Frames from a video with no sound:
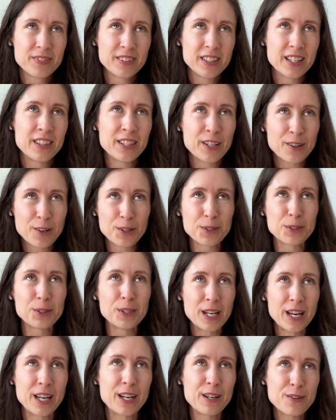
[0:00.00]
there are a
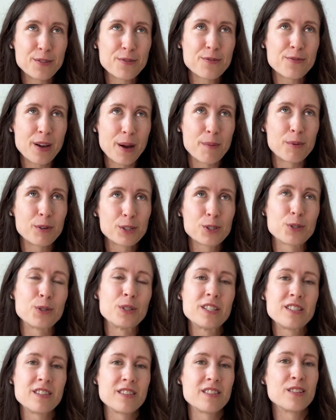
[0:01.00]
lot of fabric
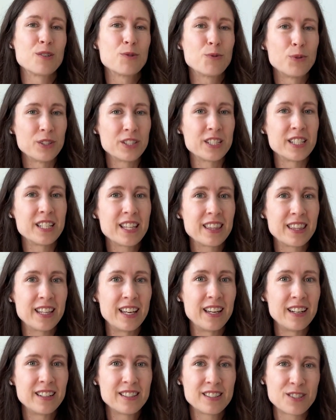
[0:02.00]
choices in quilting
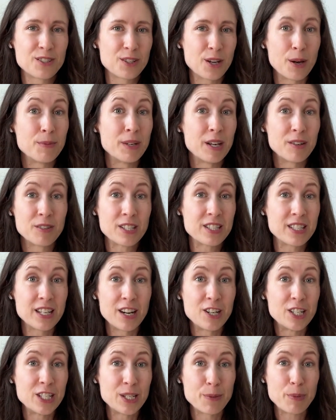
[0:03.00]
that just come down to
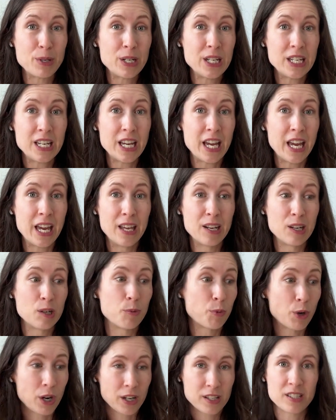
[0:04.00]
serendipity and
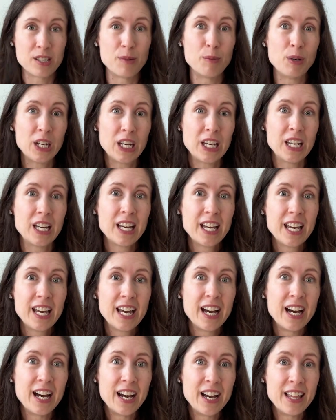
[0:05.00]
proximity.
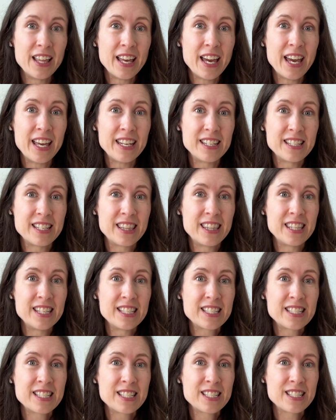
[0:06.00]
And
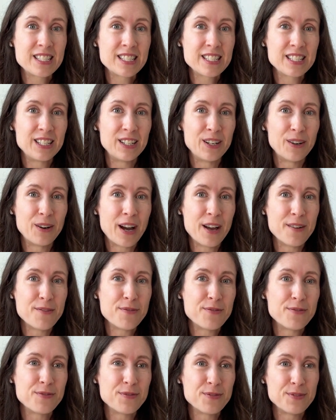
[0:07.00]
this, I've
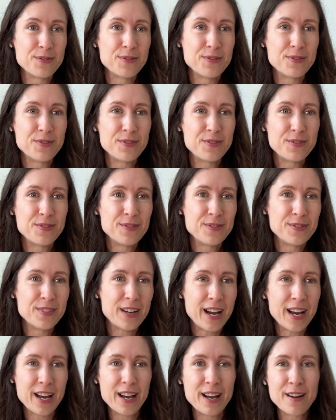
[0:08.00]

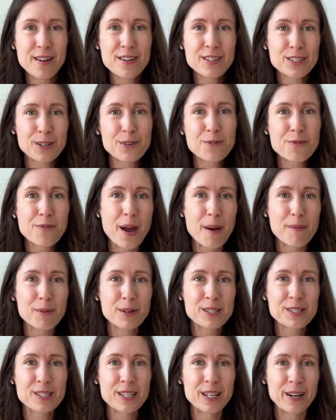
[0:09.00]
certain
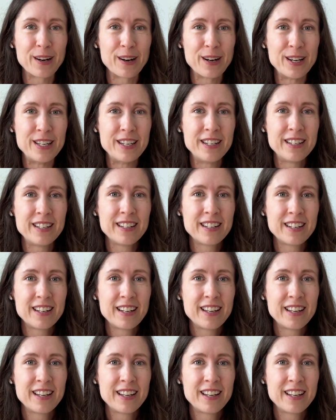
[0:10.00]
fabrics that are in